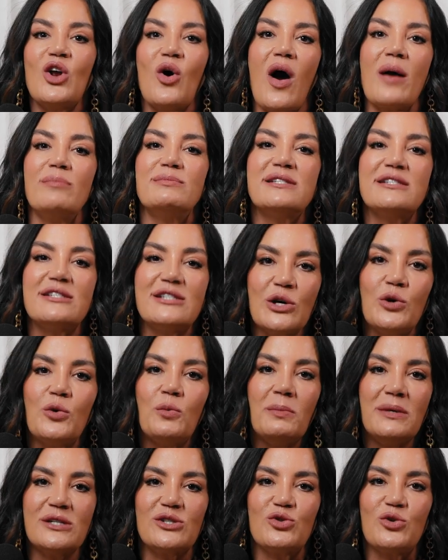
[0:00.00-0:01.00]
I'm still
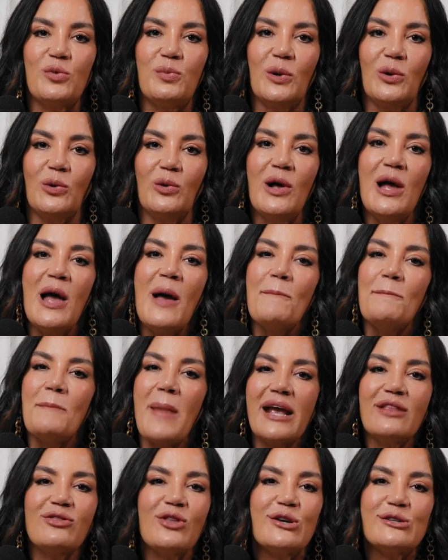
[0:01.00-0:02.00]
miserable.
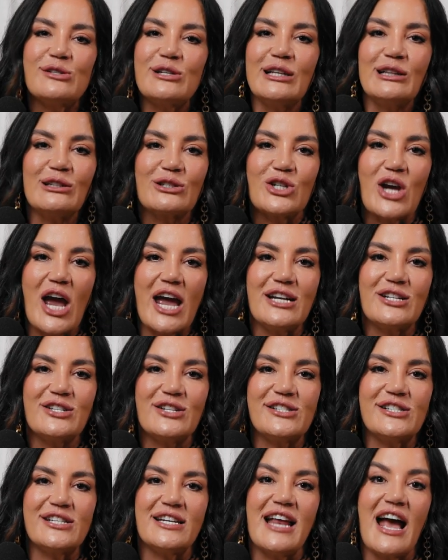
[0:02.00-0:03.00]
Make those little
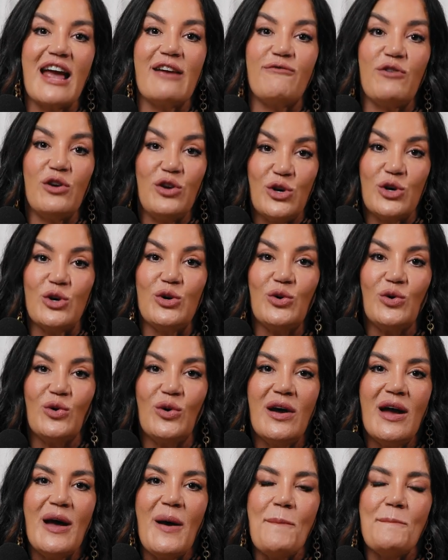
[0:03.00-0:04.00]
changes today for you.
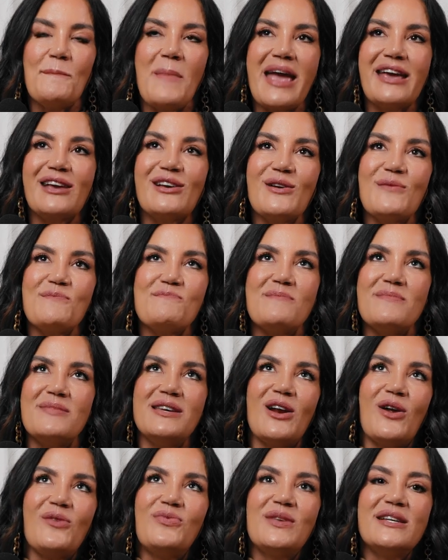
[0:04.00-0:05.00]

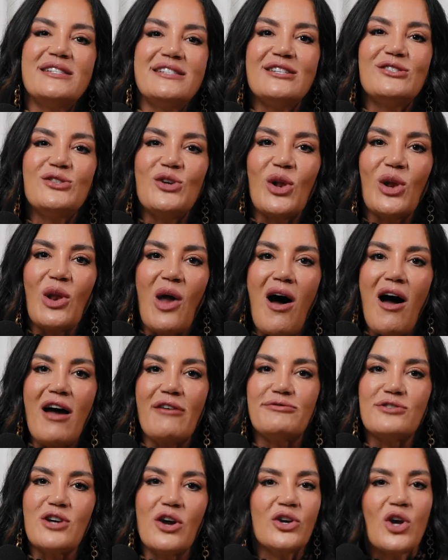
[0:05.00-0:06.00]
This is your
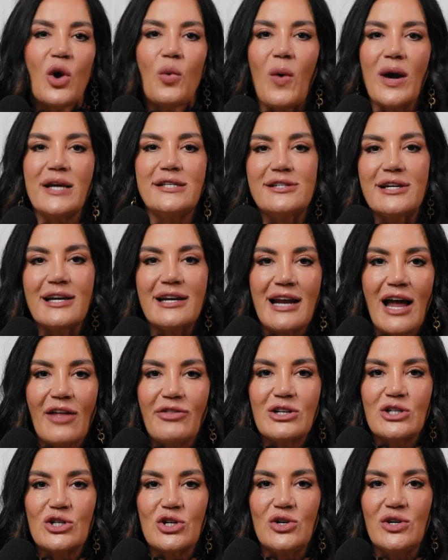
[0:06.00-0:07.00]
life. Don't go wasting
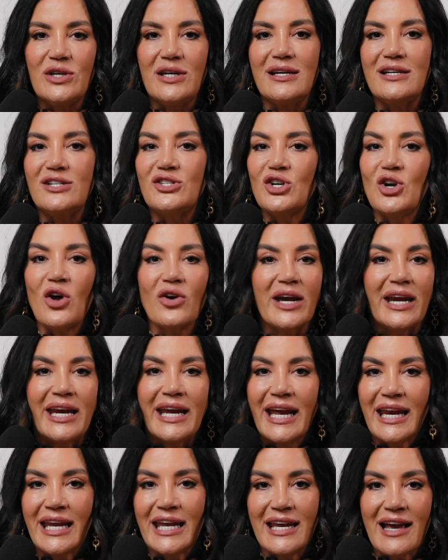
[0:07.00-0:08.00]
another 2 years. You're not
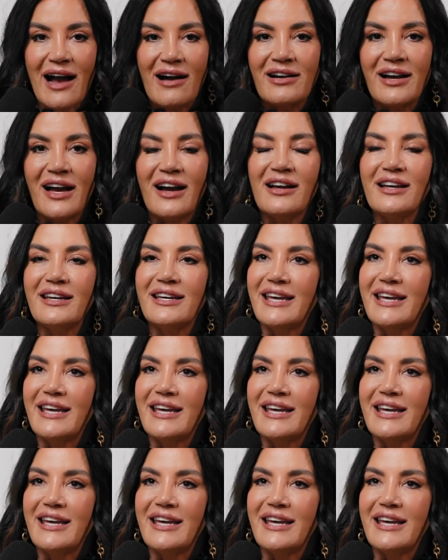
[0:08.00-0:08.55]
getting any younger.